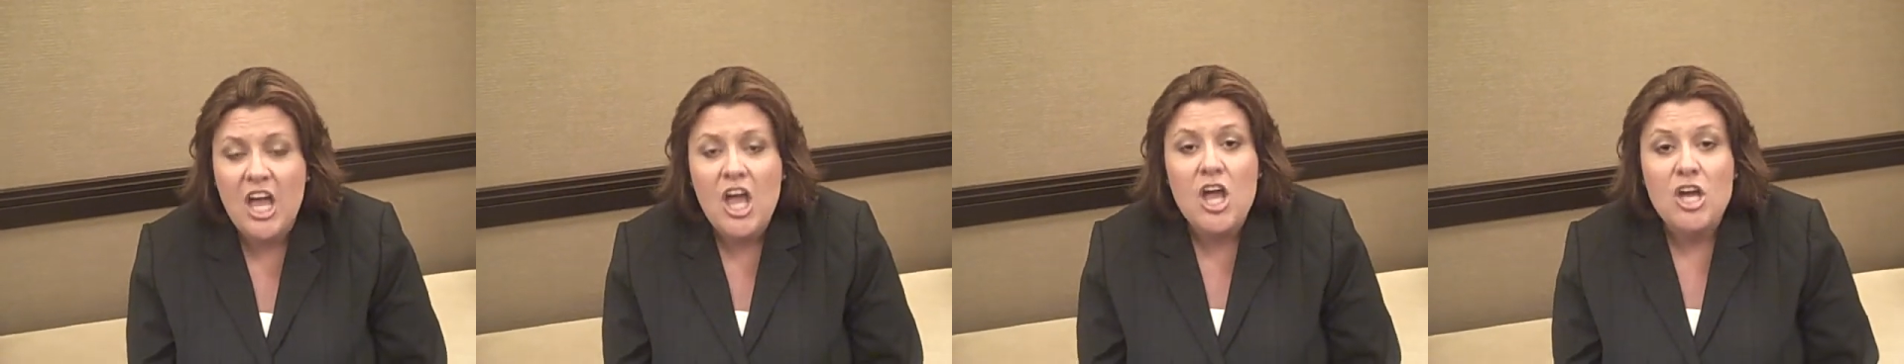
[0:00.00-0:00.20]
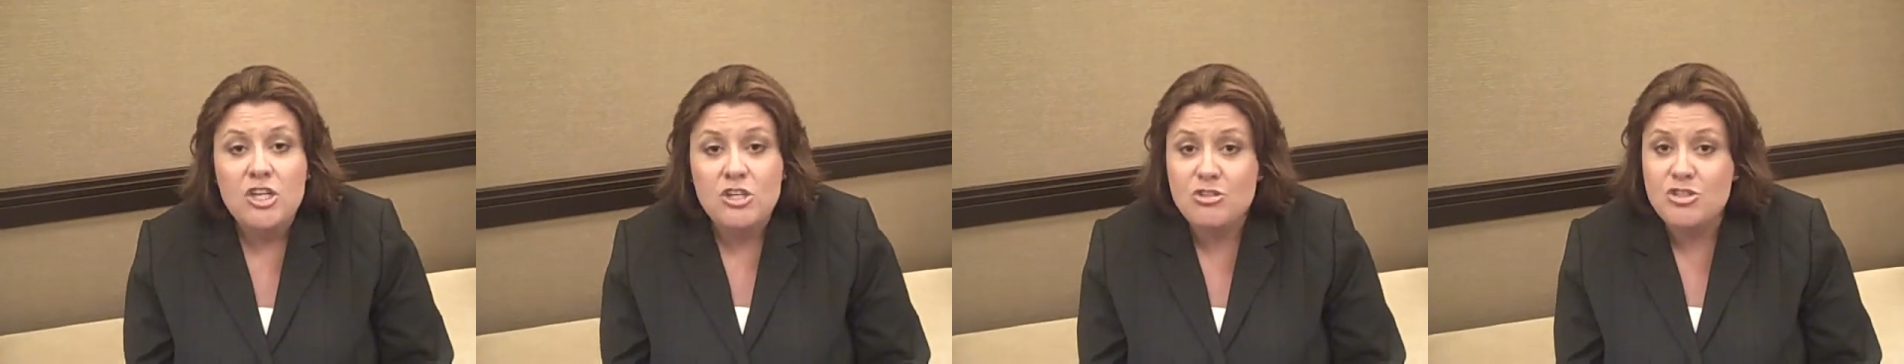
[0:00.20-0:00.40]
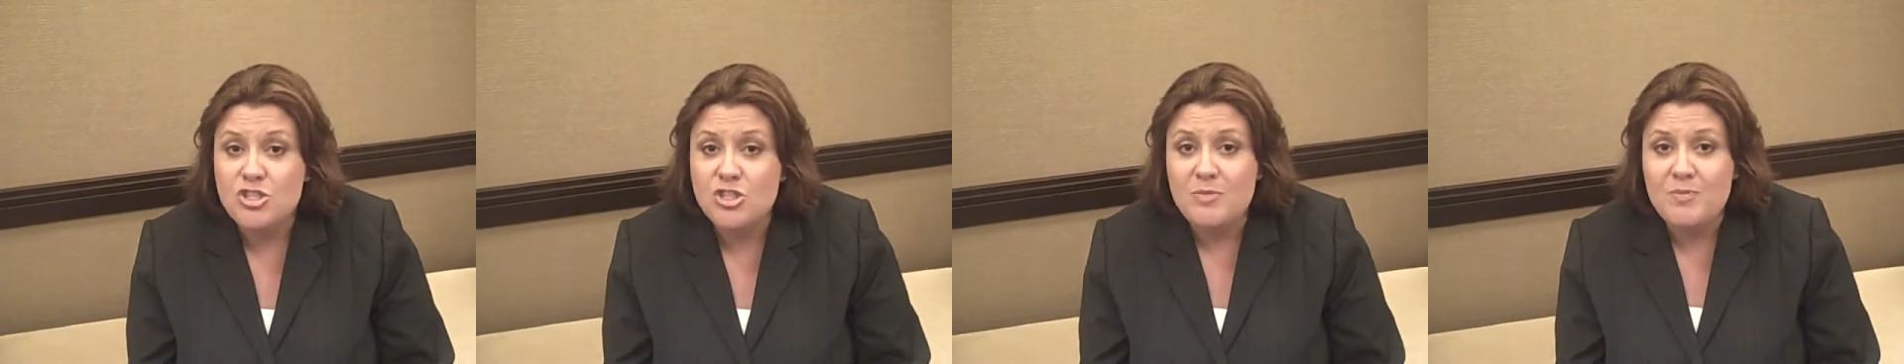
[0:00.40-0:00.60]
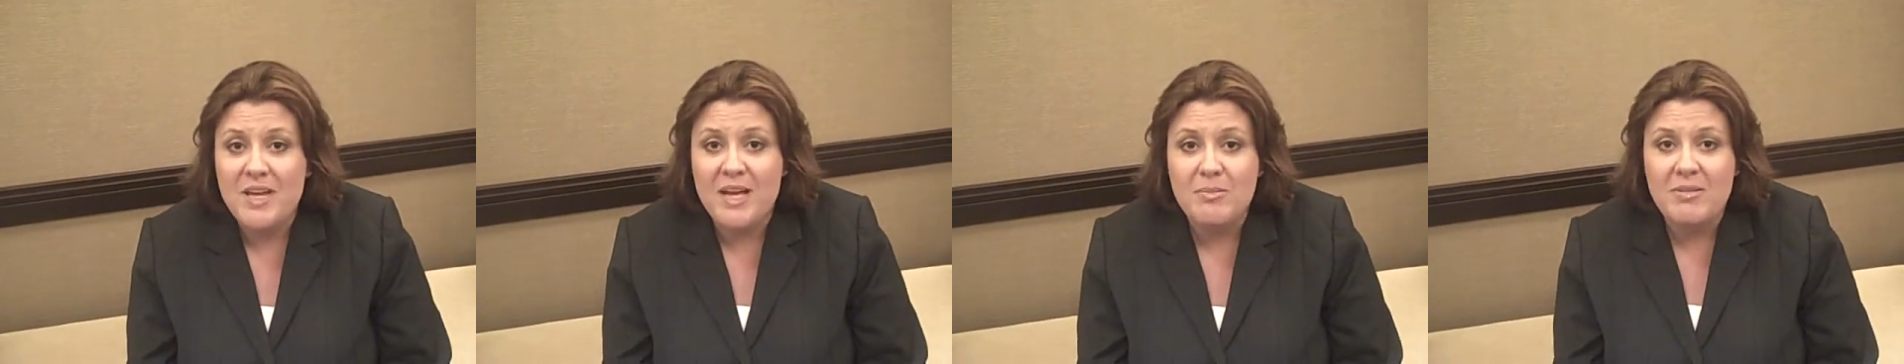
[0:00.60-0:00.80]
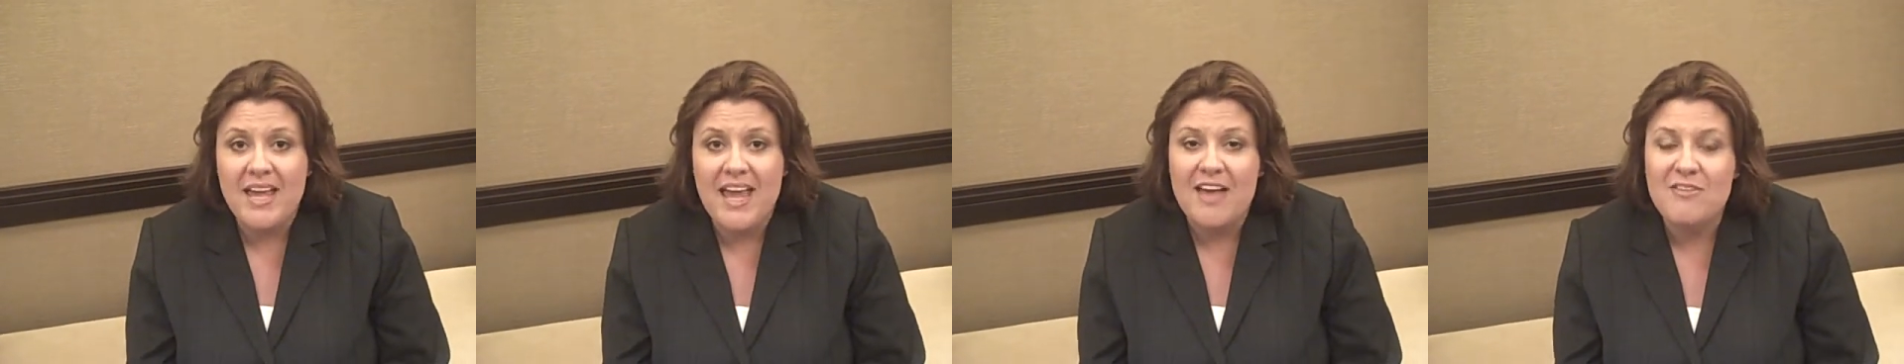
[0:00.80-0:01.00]
you should be able
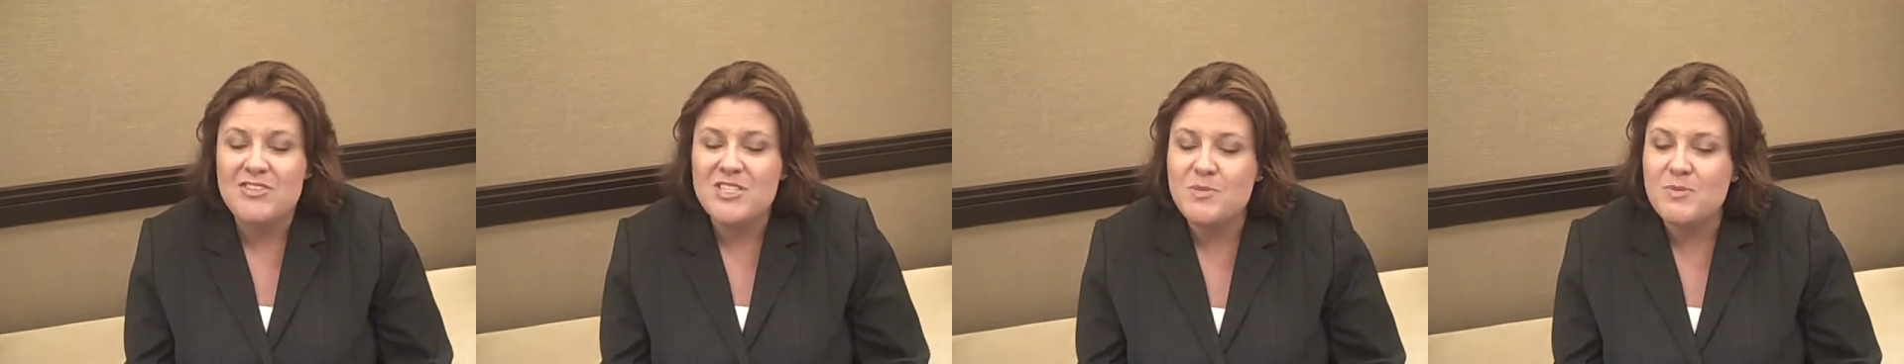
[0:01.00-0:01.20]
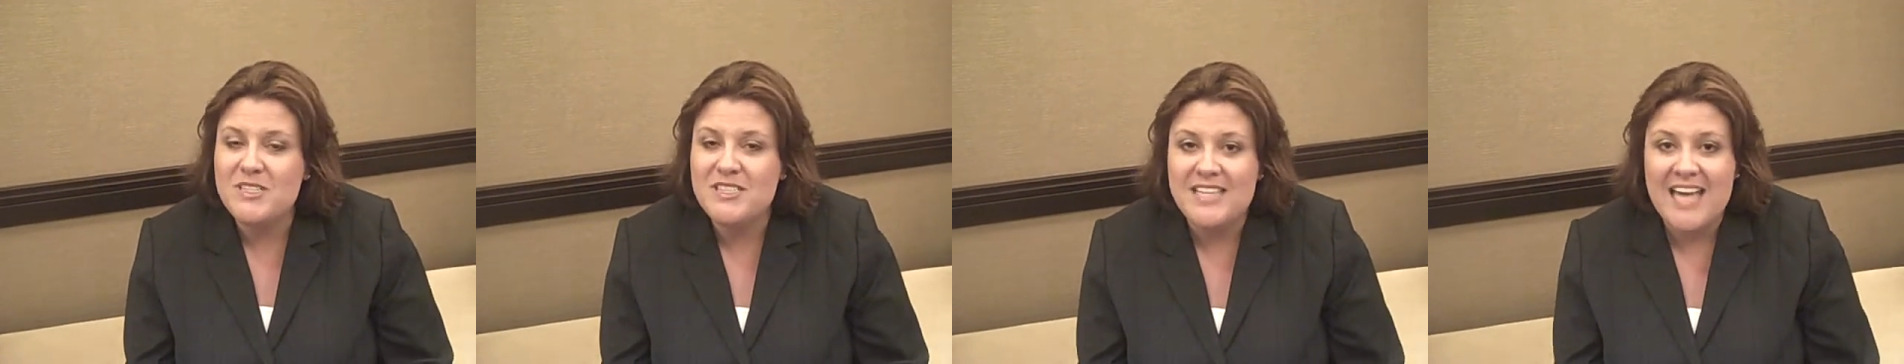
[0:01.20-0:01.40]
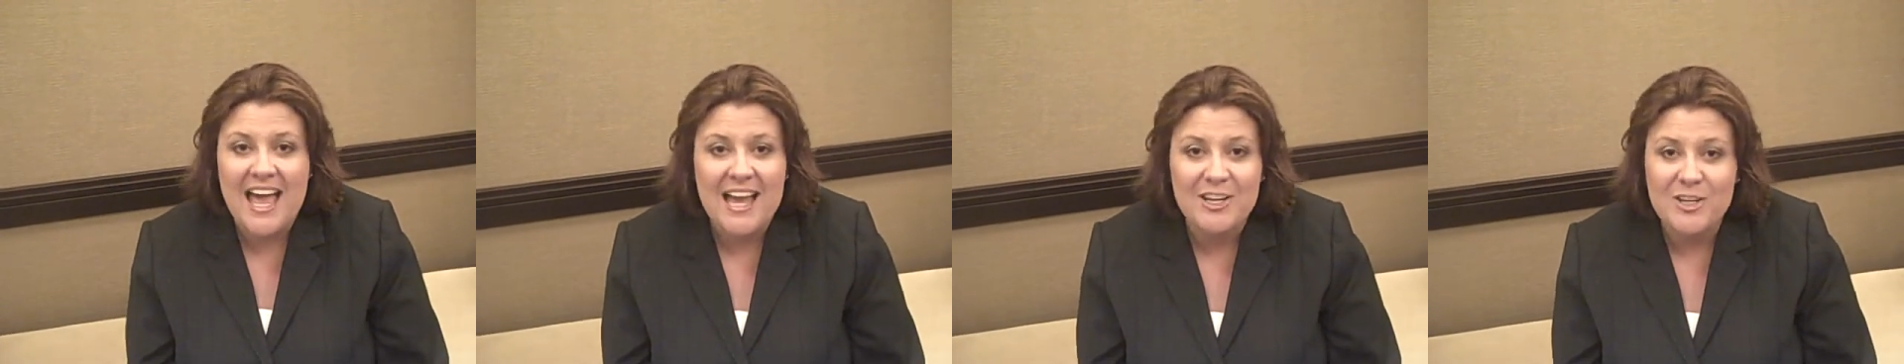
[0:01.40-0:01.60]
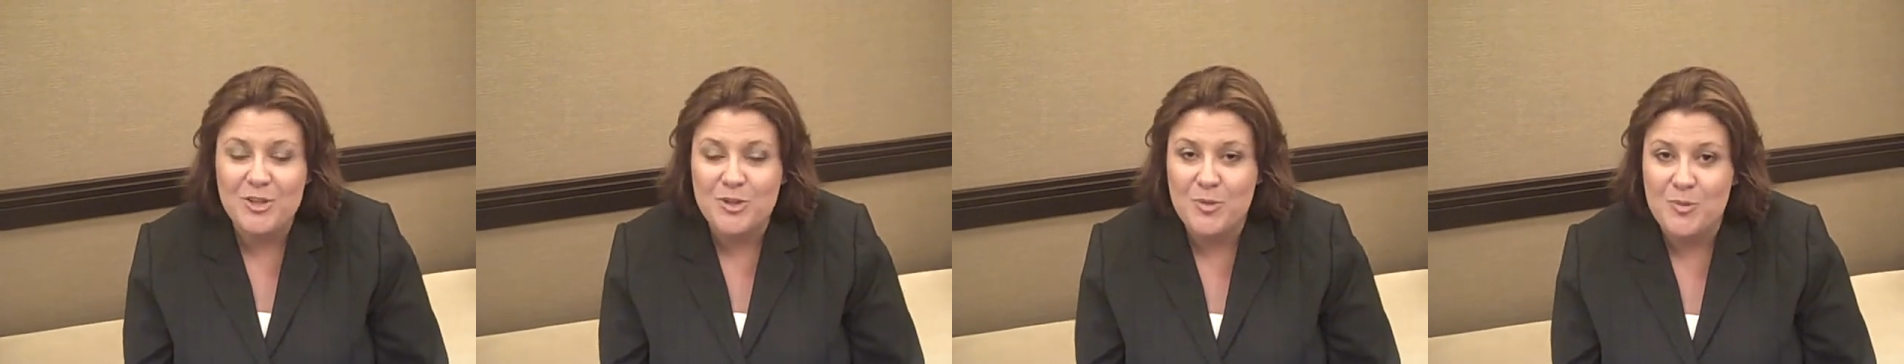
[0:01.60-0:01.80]
to have a spectacular